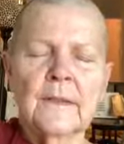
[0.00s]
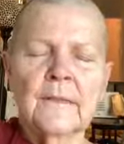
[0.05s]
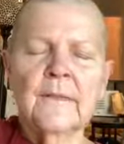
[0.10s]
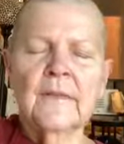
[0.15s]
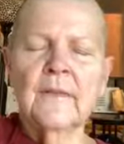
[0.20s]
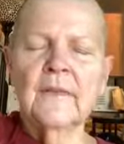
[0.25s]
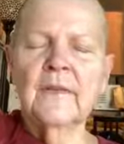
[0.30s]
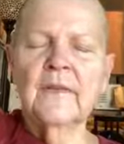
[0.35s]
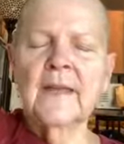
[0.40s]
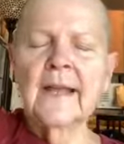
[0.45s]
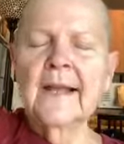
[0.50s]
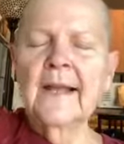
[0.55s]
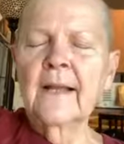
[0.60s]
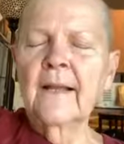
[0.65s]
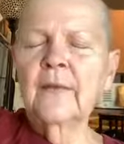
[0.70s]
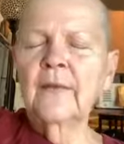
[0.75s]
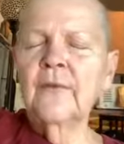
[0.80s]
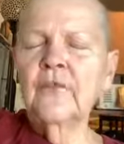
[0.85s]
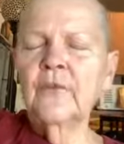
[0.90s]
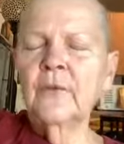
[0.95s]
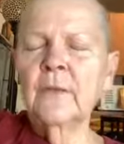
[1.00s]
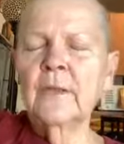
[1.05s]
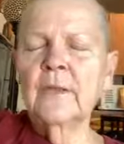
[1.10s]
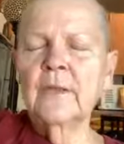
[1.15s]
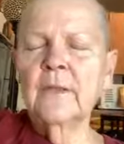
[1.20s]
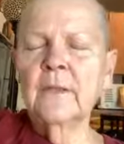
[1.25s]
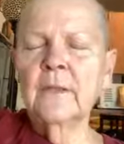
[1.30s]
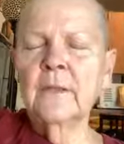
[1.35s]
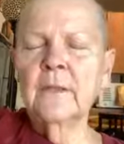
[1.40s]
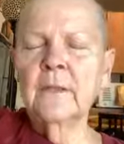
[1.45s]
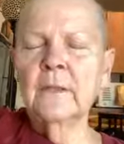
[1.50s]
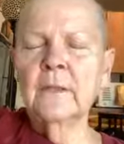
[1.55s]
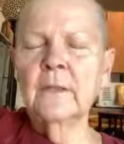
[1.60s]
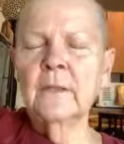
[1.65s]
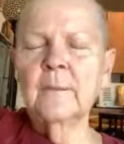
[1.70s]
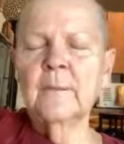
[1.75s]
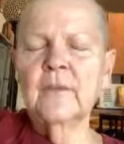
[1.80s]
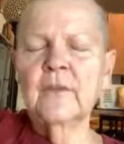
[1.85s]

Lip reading: of the sounds you hear,